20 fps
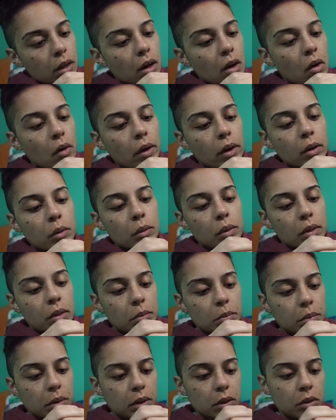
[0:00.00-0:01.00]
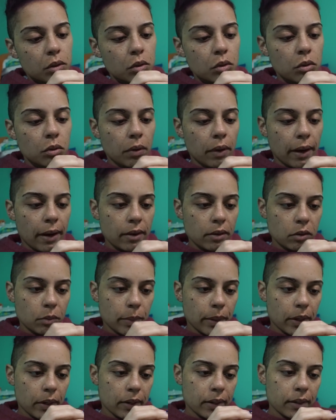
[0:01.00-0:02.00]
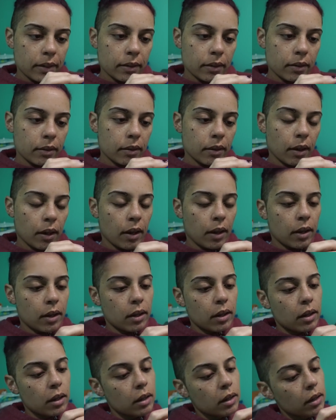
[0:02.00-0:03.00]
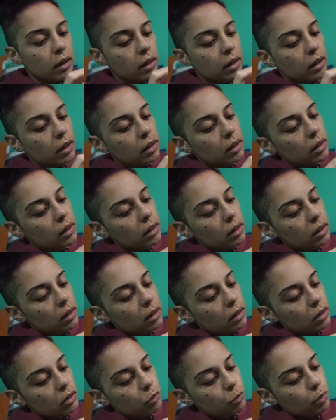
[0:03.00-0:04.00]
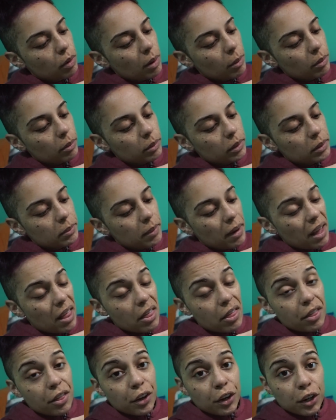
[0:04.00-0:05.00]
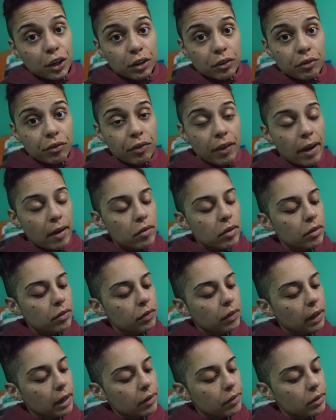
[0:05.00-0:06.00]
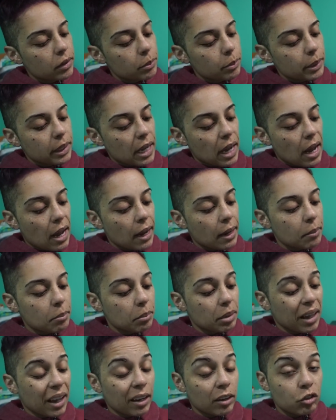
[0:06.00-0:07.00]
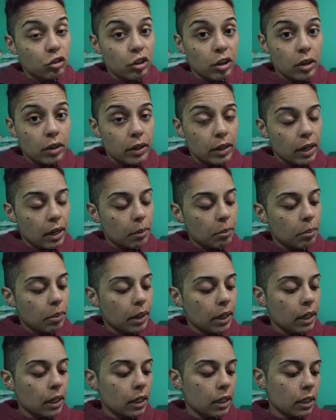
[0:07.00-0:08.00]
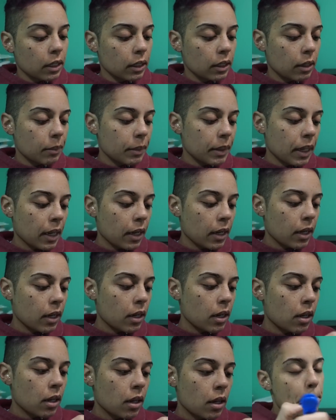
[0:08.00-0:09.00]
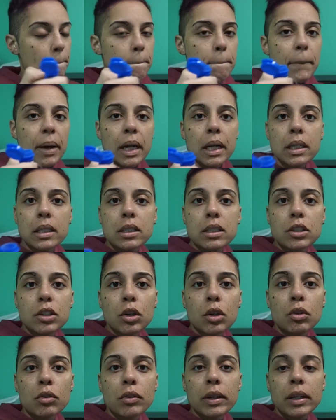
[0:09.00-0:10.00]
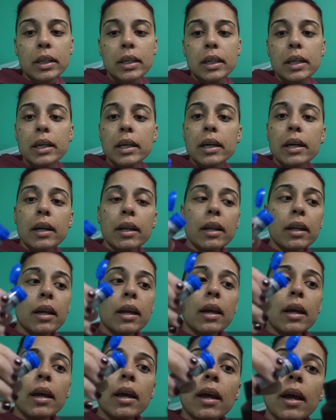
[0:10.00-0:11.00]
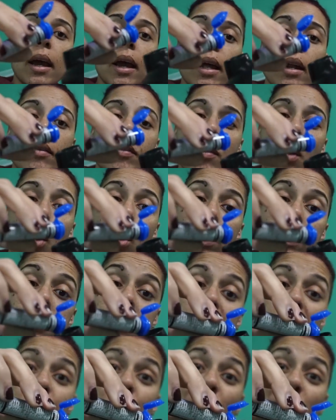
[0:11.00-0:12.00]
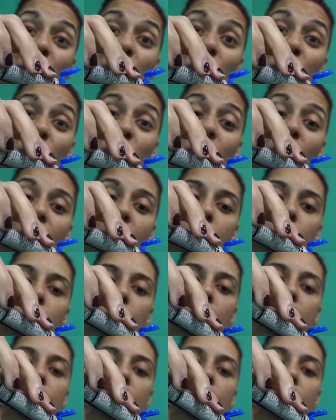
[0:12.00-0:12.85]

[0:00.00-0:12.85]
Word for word: Going with blue raspberry today. It is probably my third favorite flavor behind black cherry and pink lemonade, but it's still really good. And of course it's better than grape.